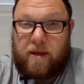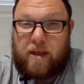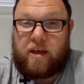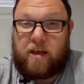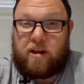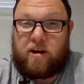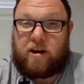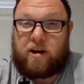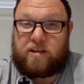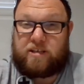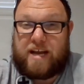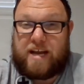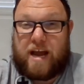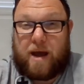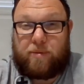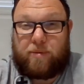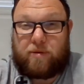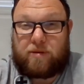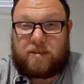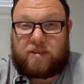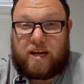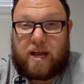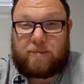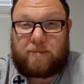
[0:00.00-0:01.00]
in our chapel
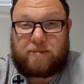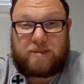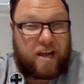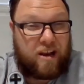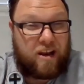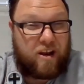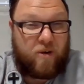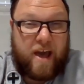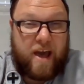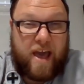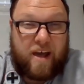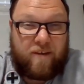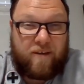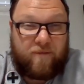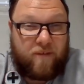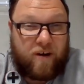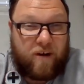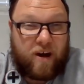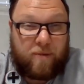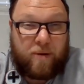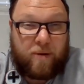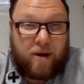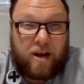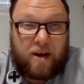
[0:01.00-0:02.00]
times. I know I had
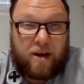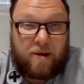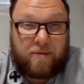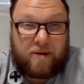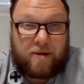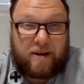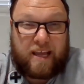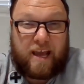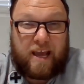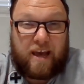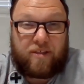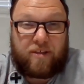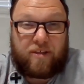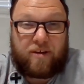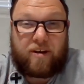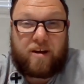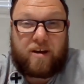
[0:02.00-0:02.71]
fun putting them together,